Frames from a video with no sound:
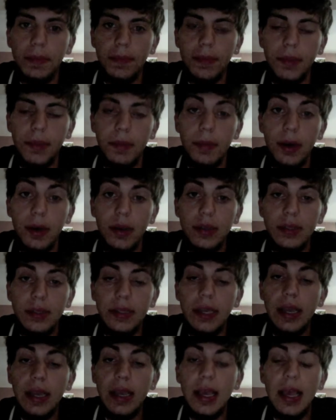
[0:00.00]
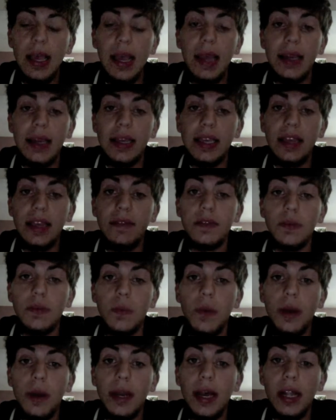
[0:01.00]
the buzz, and it gives
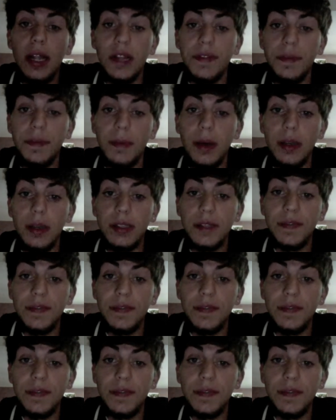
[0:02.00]
one hell of a buzz.